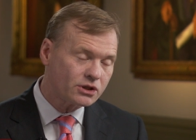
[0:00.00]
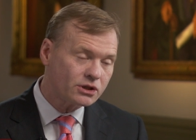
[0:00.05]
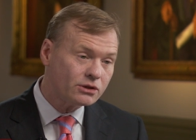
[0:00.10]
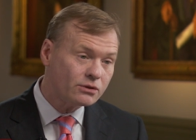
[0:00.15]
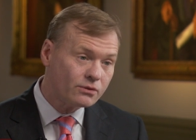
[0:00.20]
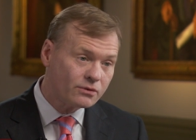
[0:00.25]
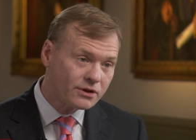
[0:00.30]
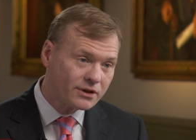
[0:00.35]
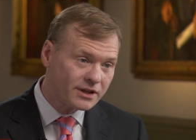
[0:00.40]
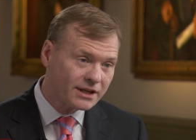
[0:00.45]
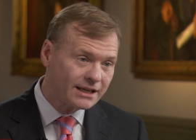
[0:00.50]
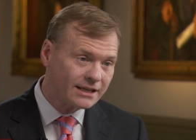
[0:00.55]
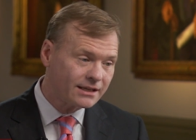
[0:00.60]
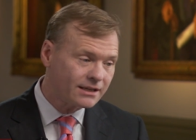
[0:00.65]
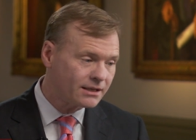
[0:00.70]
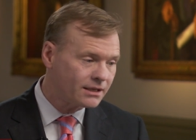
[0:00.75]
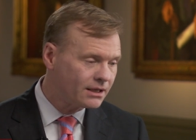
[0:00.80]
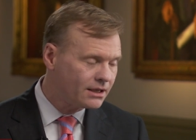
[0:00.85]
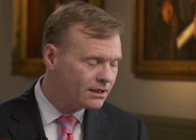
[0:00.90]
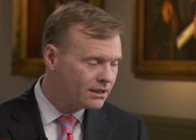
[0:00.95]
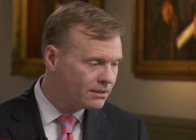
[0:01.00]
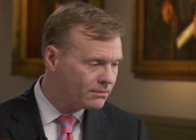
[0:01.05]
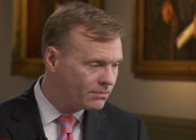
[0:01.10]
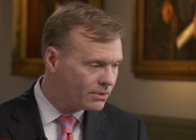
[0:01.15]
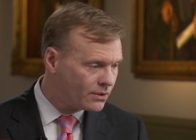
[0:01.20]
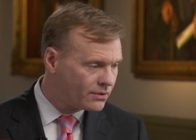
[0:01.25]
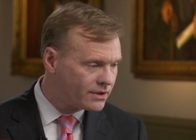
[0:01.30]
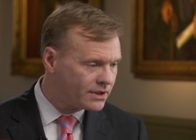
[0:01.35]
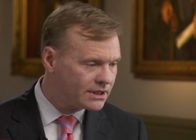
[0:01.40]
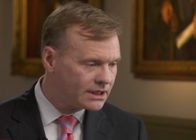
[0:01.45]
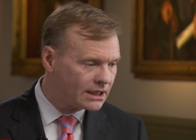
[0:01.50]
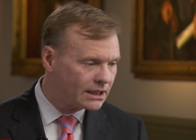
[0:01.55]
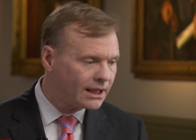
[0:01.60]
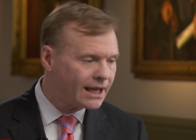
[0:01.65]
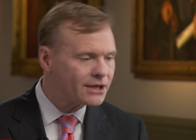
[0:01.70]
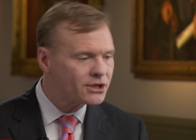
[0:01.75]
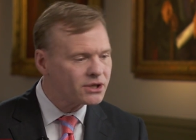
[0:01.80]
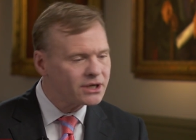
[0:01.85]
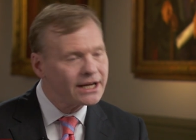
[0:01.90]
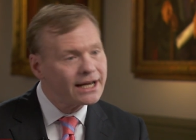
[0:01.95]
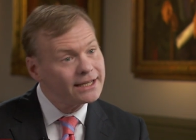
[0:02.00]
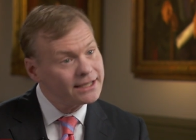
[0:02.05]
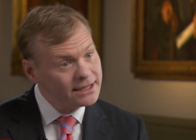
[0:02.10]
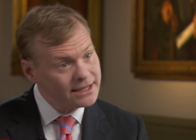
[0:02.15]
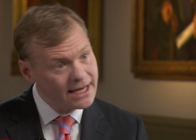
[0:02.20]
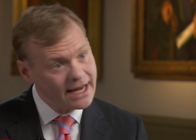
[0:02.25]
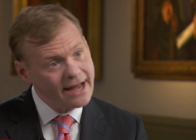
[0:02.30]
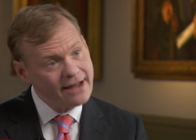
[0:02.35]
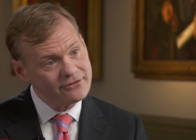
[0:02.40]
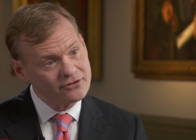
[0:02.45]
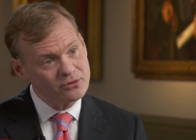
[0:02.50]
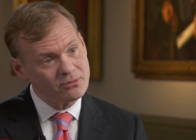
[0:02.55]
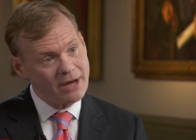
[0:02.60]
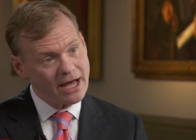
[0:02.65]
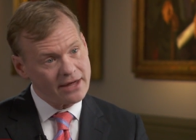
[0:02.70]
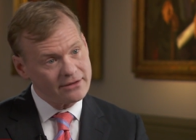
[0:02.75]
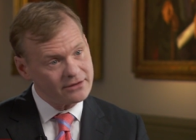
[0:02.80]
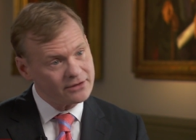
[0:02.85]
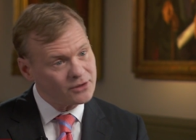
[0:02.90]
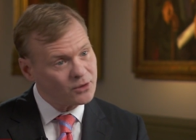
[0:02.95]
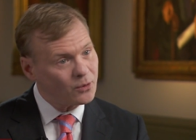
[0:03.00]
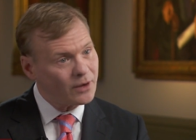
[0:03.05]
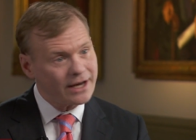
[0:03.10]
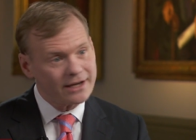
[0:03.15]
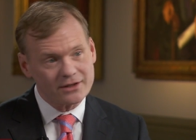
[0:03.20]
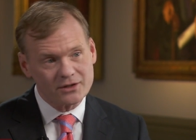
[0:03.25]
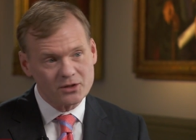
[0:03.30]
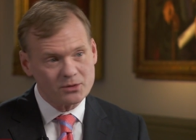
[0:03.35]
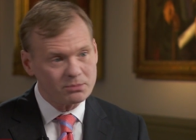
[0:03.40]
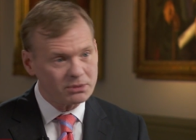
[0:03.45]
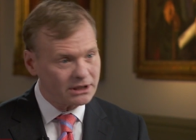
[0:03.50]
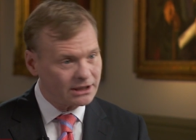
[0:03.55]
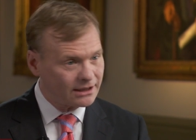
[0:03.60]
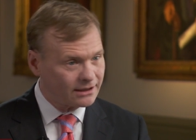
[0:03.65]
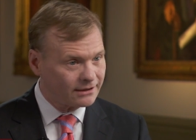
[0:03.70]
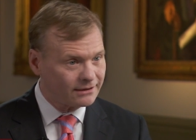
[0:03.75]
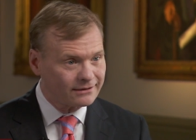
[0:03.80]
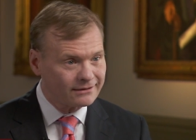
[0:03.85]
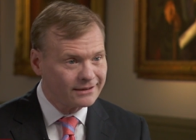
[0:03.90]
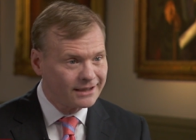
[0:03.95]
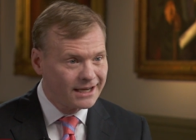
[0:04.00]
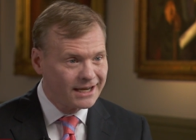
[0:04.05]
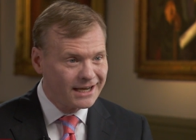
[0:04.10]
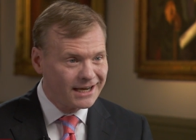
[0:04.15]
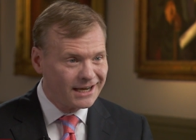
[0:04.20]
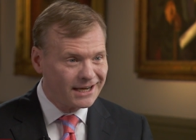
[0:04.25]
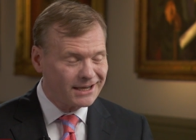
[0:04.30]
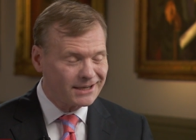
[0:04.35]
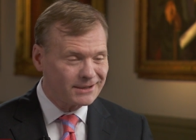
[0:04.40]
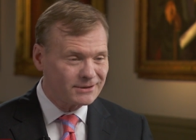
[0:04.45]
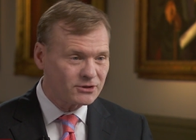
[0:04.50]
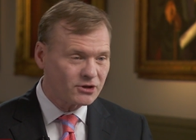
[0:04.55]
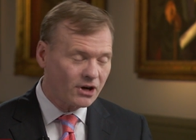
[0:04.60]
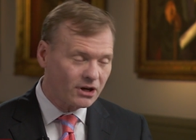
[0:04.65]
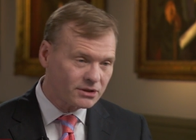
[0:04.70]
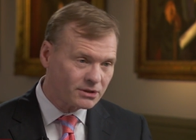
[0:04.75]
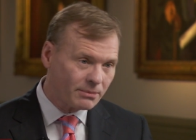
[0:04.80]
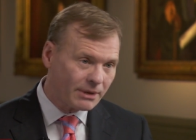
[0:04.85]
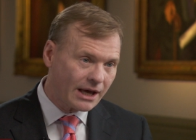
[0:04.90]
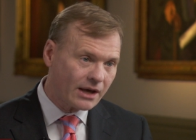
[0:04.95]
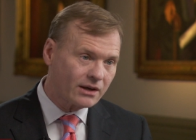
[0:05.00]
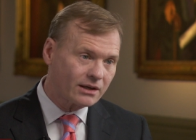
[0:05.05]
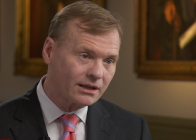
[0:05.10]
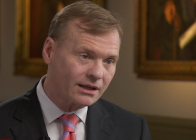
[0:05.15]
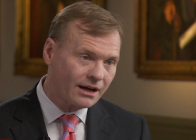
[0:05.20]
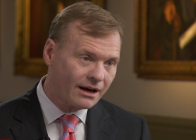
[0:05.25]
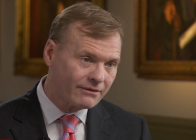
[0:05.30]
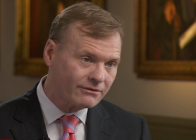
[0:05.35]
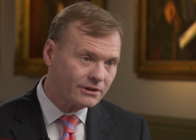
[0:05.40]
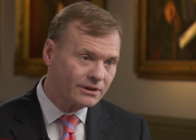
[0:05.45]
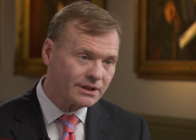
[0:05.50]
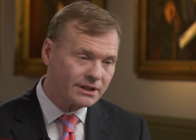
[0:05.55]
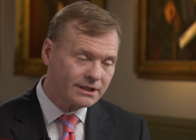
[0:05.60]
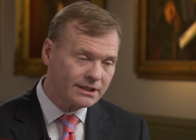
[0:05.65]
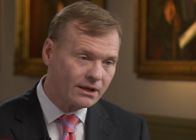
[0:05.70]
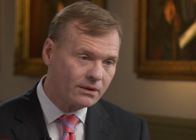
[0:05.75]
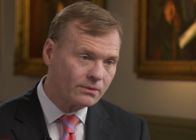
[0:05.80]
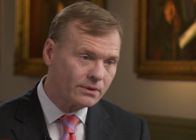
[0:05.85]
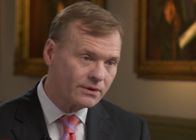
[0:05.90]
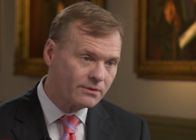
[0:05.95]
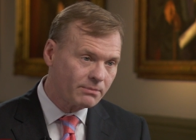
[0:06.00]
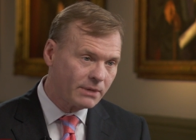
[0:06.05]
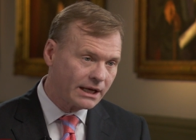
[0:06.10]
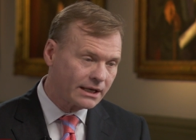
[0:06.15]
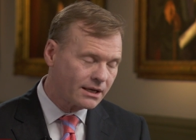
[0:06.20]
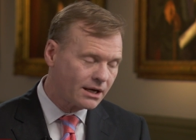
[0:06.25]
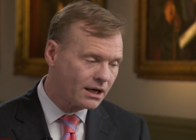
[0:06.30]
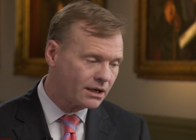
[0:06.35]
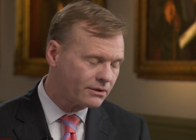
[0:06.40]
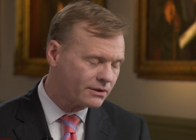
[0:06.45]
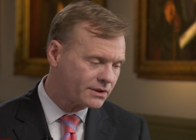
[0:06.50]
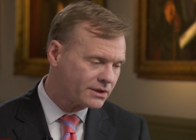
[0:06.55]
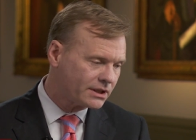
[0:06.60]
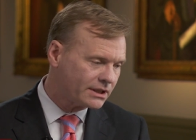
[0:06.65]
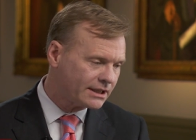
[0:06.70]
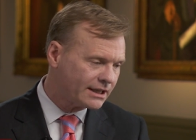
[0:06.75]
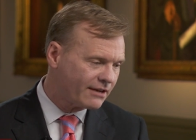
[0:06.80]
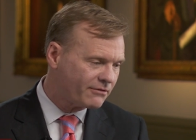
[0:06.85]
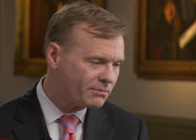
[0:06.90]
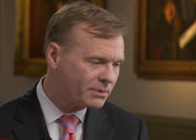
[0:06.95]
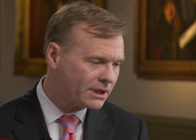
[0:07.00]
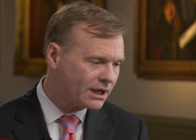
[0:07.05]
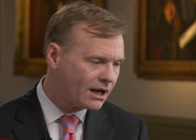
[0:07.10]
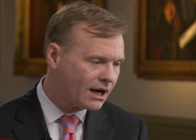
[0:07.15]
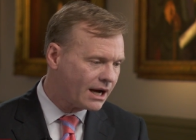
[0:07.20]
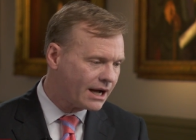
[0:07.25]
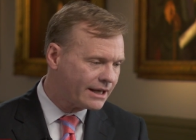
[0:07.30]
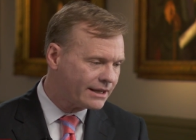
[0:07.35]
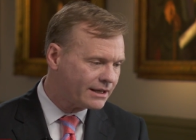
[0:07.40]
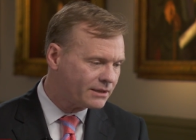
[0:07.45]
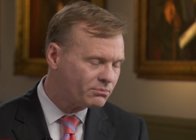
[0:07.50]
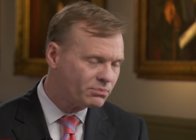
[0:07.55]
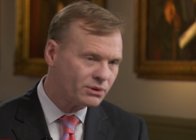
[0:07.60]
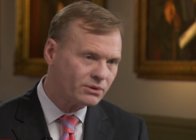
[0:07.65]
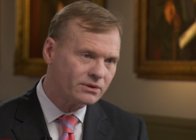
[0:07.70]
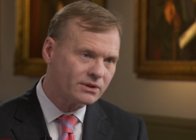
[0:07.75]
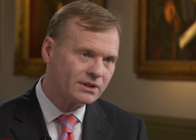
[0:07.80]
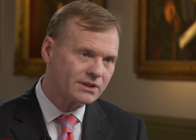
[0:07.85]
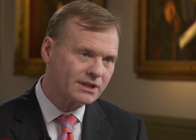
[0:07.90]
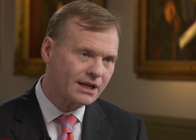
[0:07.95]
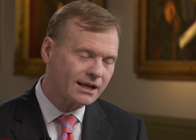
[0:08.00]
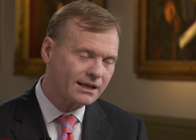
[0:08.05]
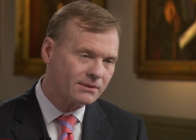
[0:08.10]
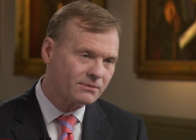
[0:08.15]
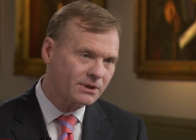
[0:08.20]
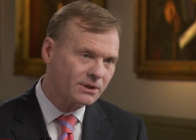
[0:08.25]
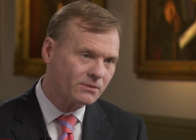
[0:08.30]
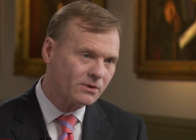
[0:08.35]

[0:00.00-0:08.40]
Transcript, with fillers: Do you think, both in the election and in the aftermath, in the way it's being uh, talked about and covered and dealt with by Congress and the F B I, that Putin is getting what he